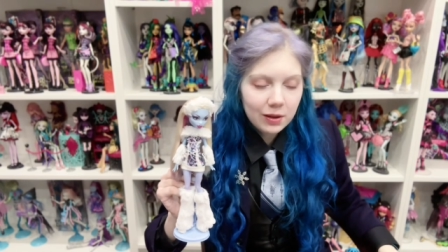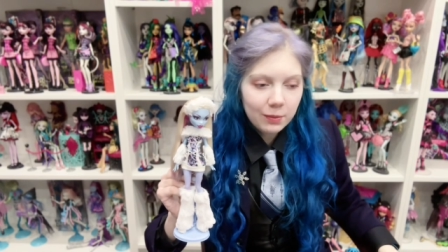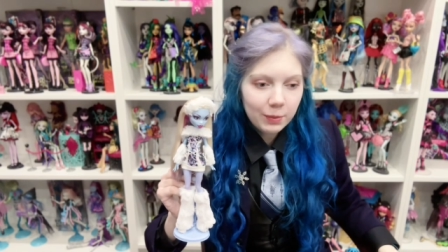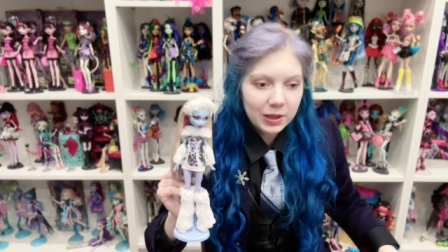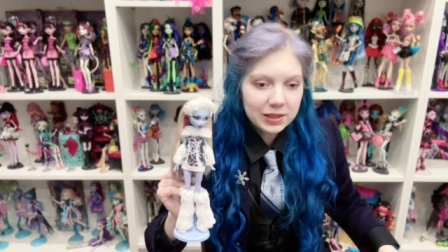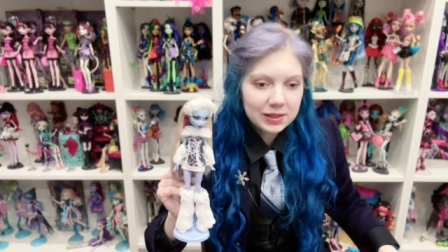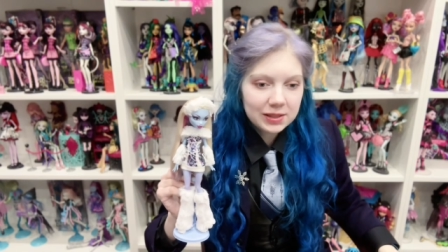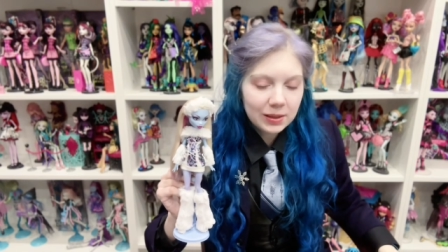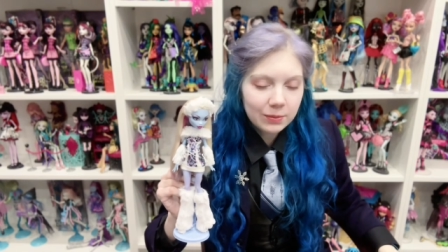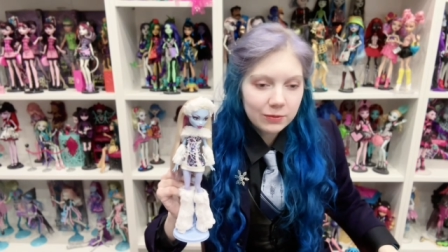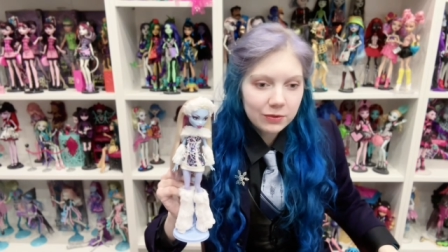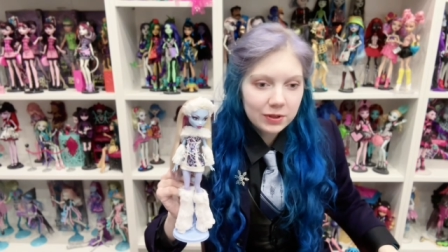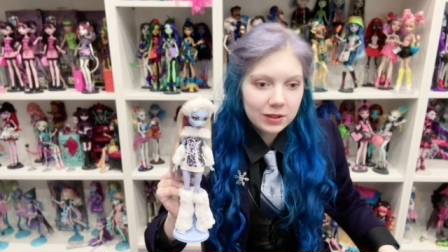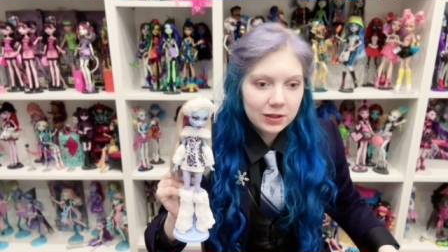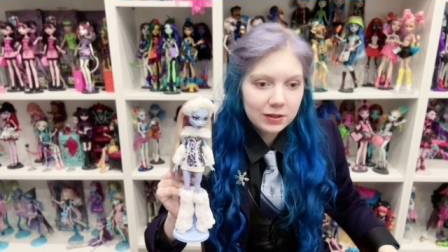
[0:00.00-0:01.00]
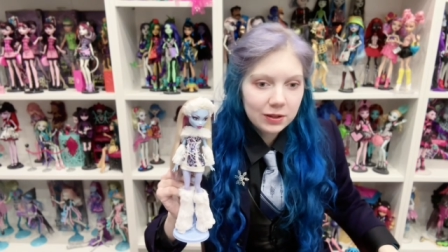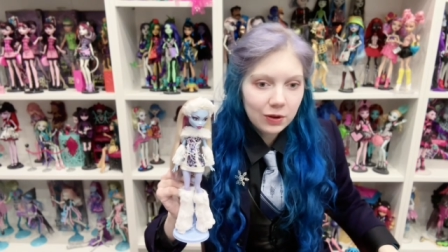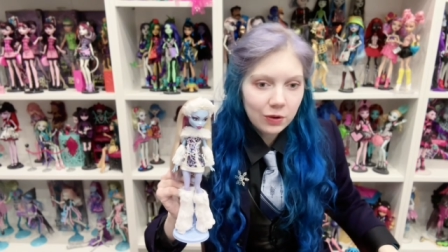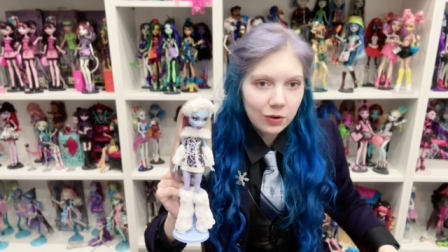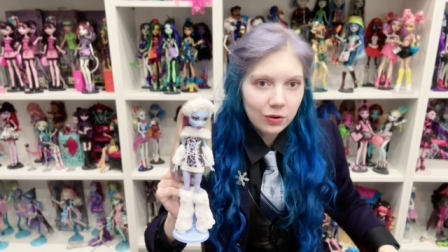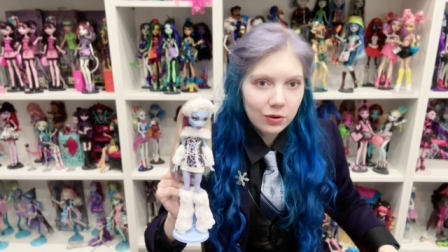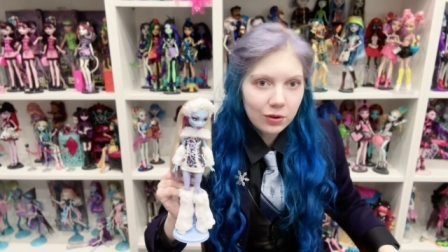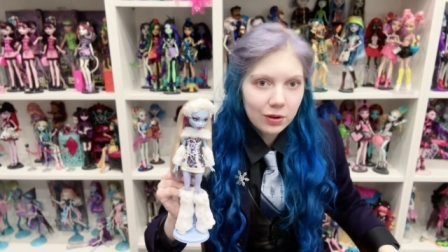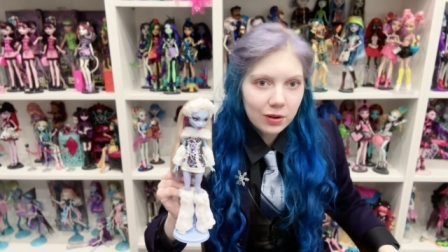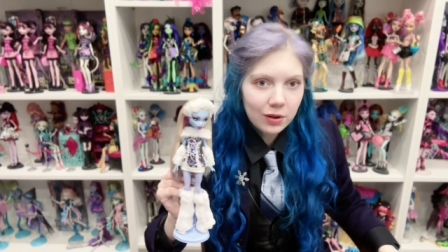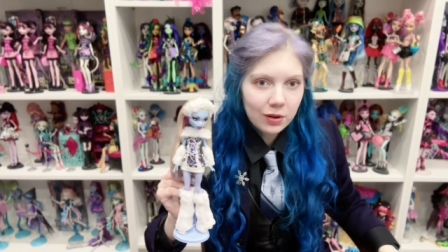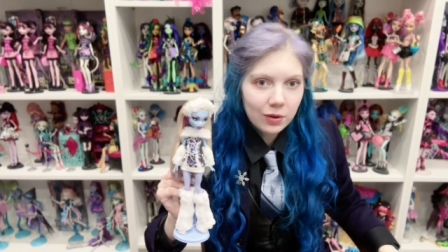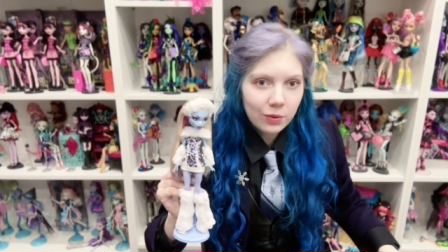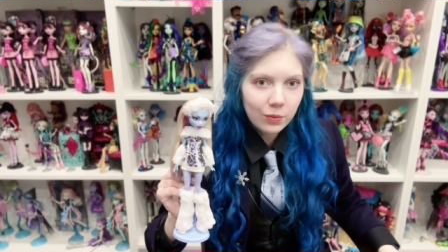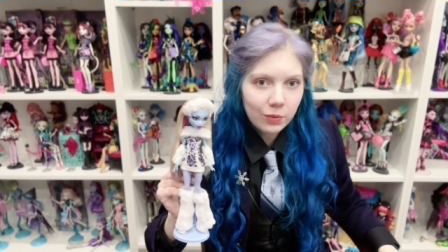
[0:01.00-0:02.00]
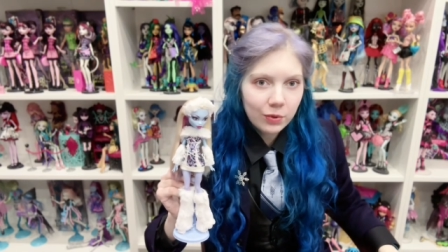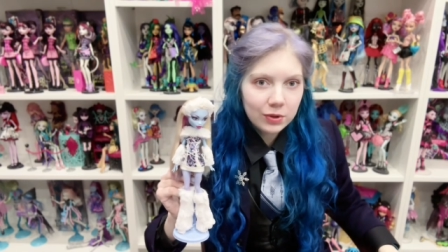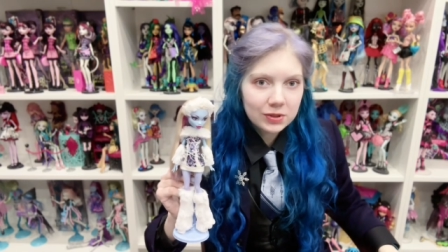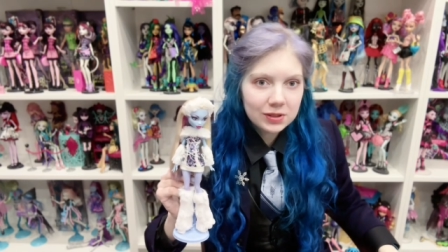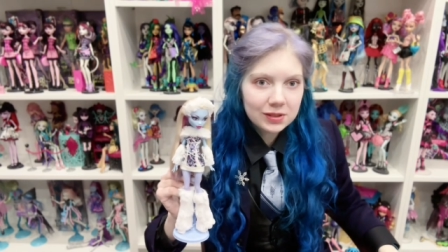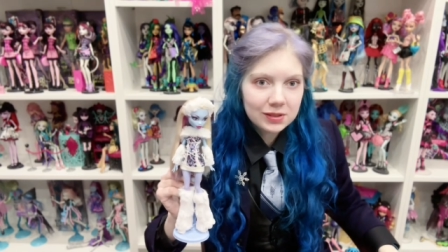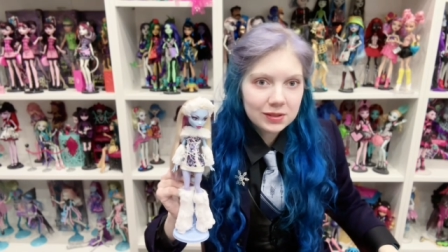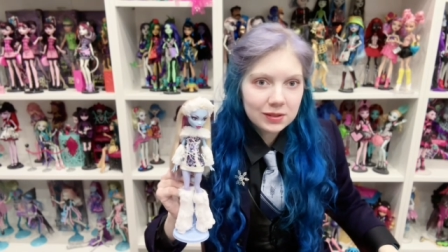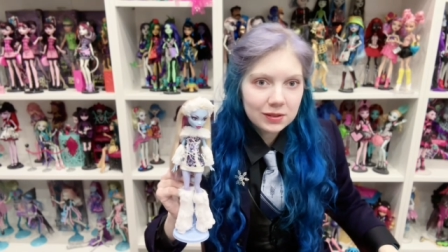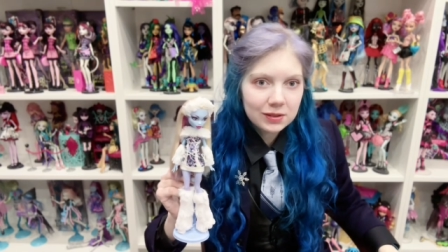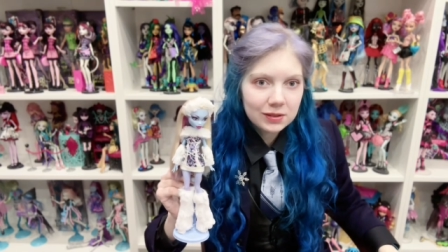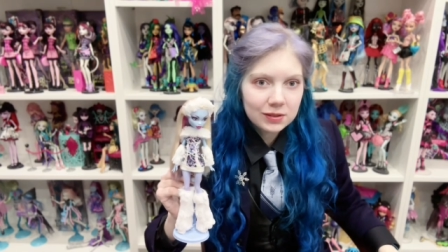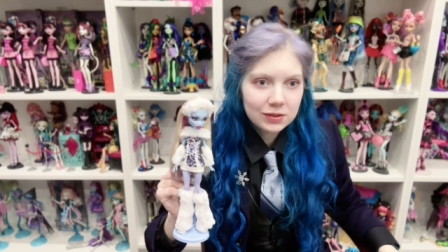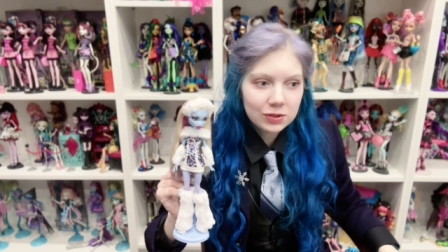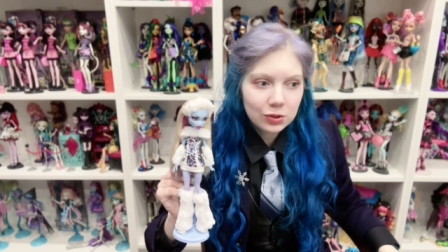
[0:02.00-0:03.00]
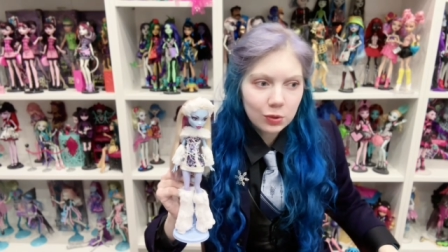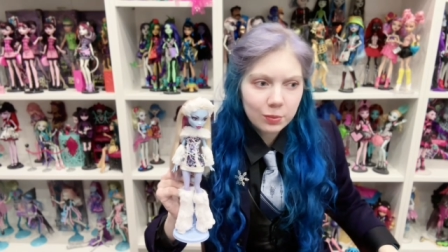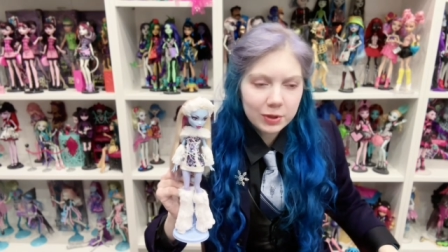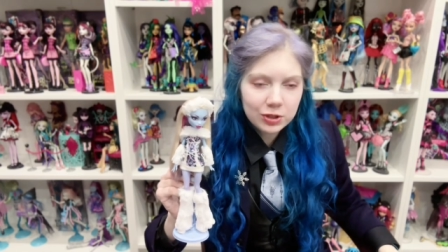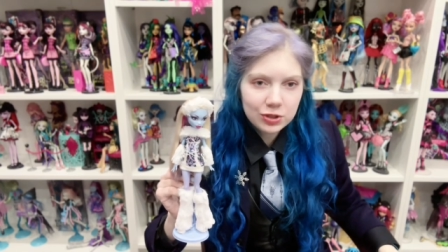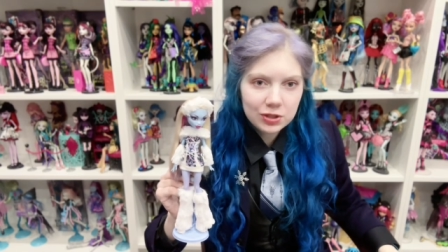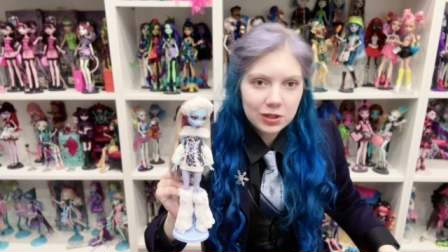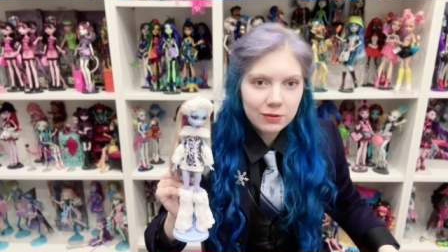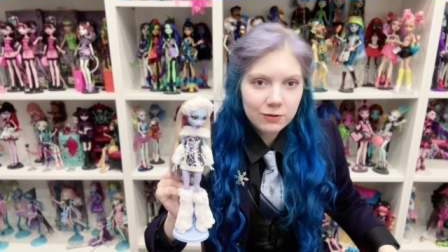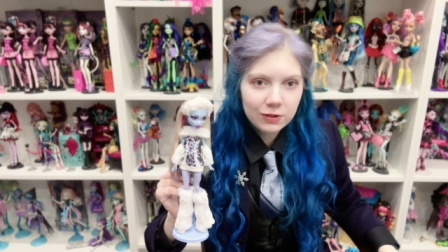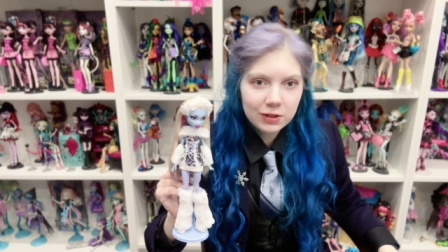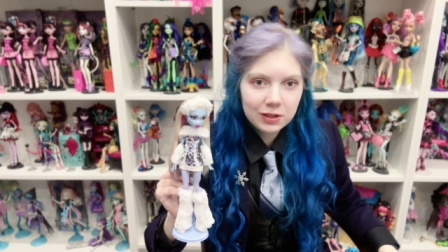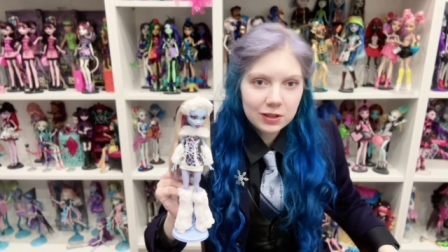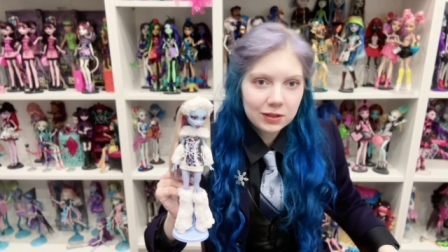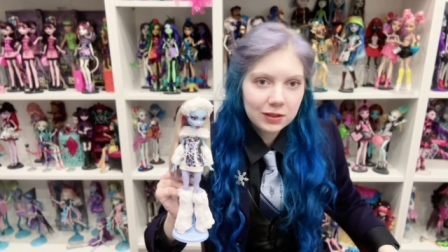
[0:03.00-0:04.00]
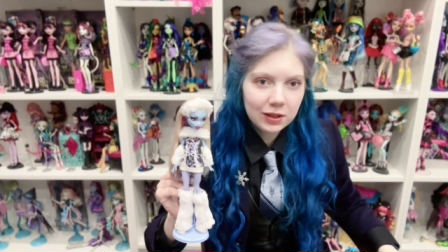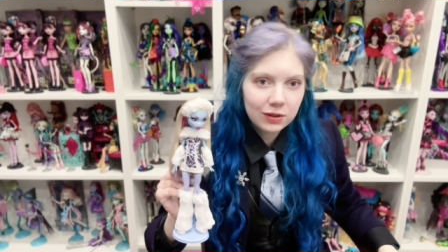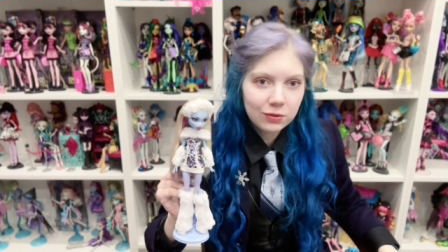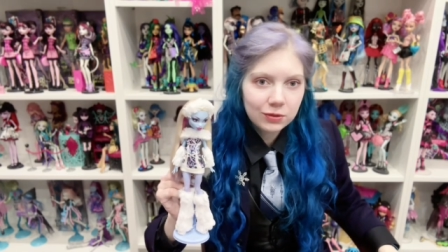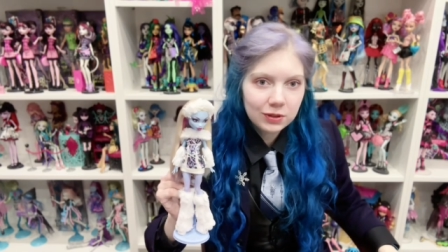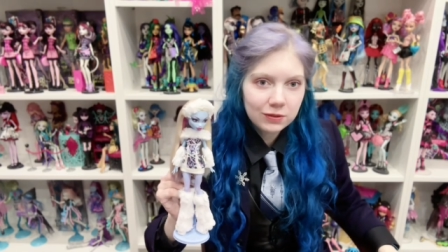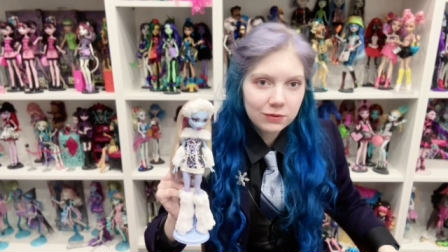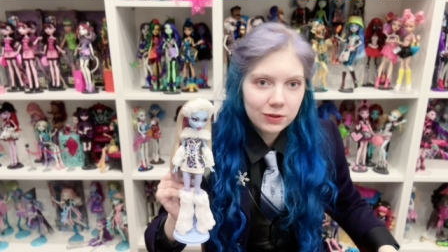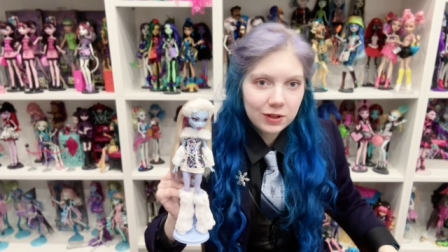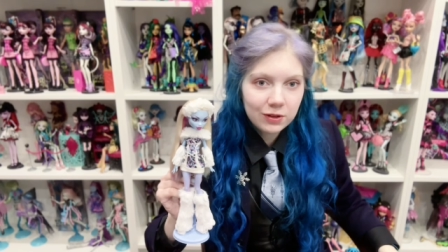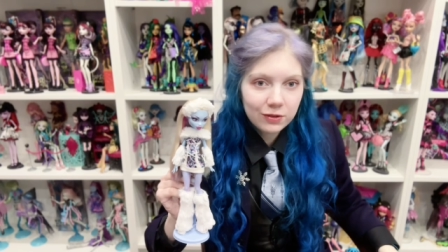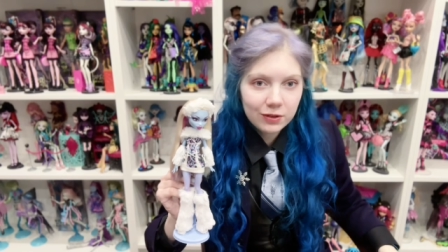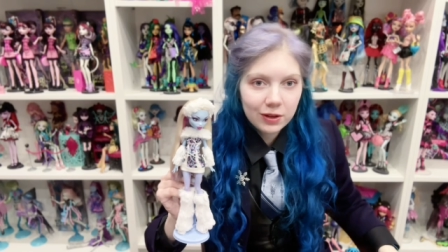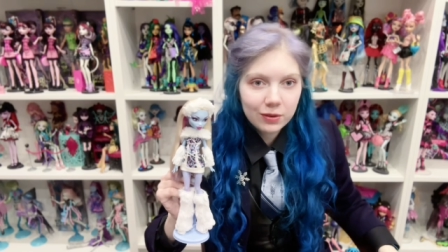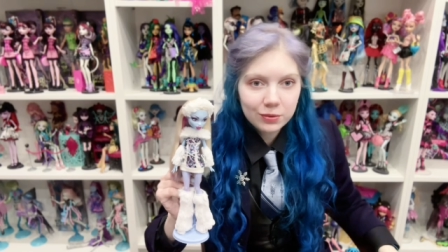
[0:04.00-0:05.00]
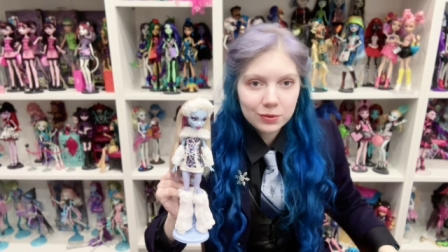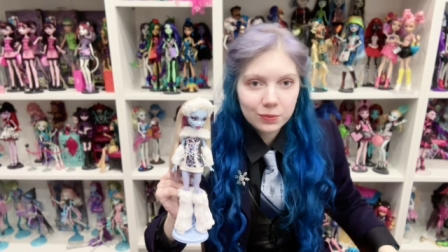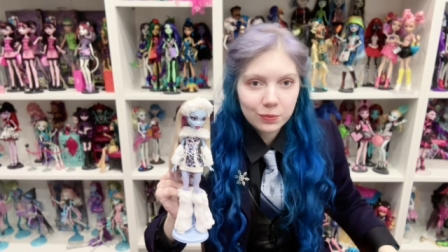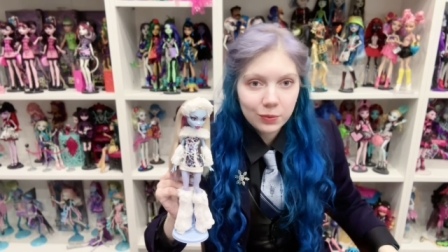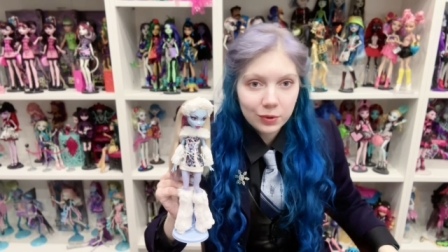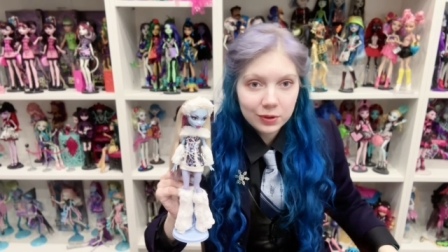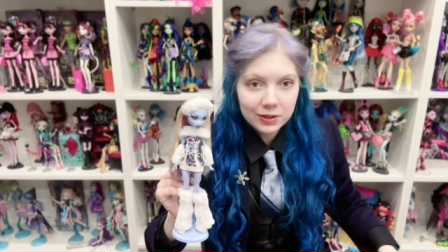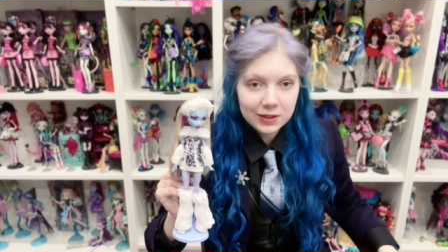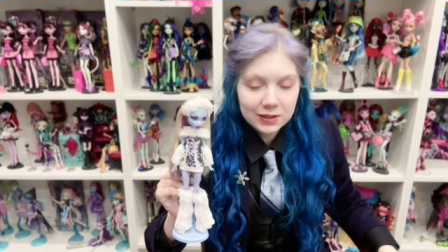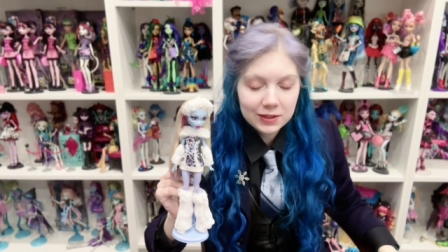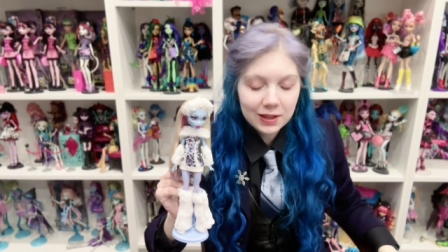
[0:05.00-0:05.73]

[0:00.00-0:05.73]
but something in her was so much different and I couldn't figure out what.